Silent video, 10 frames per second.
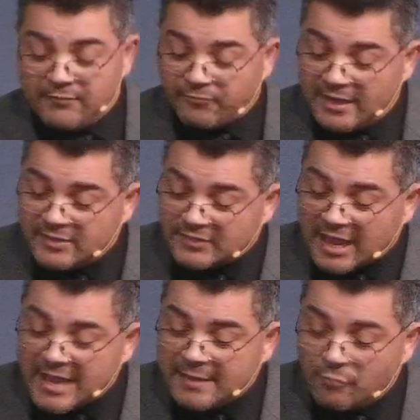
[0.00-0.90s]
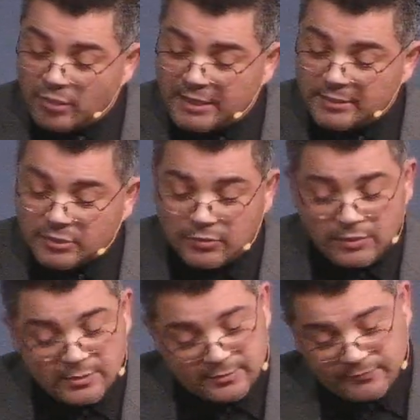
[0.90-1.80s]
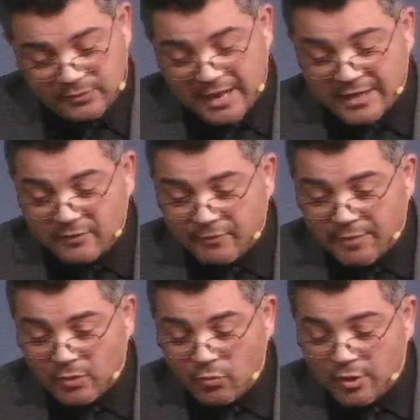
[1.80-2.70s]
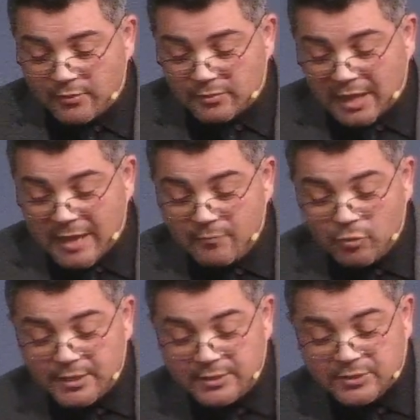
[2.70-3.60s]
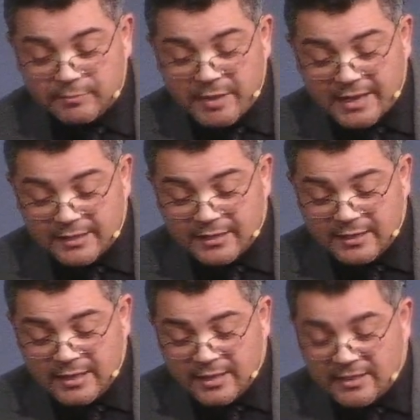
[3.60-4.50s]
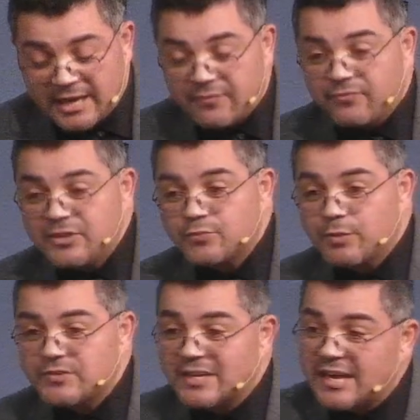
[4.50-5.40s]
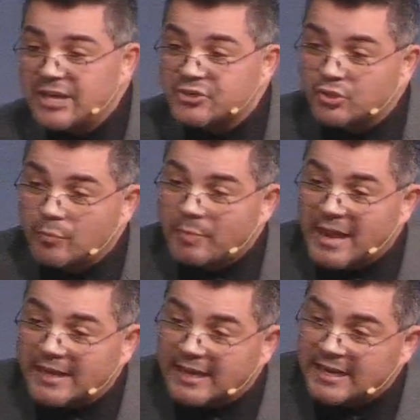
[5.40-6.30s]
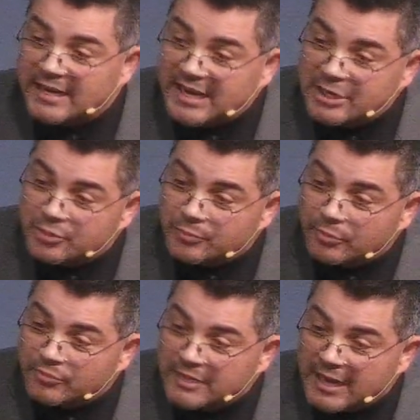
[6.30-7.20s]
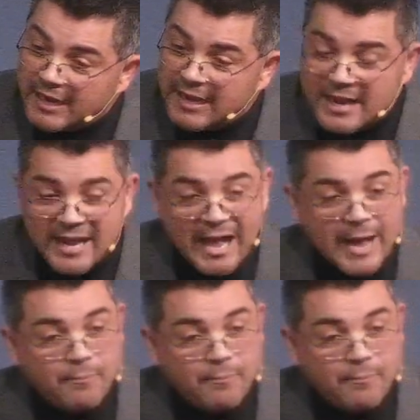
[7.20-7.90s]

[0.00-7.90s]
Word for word: And friends, I am willing to, for lack of a better word, I'm willing to bet that if this was an issue back in Israel's day,